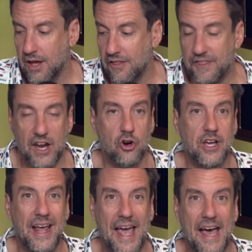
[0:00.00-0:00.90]
they're
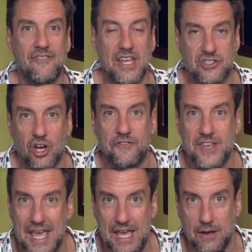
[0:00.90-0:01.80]
going to have a tough
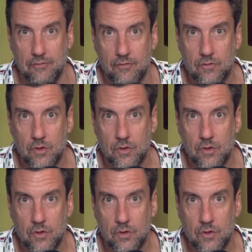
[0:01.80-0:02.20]
game.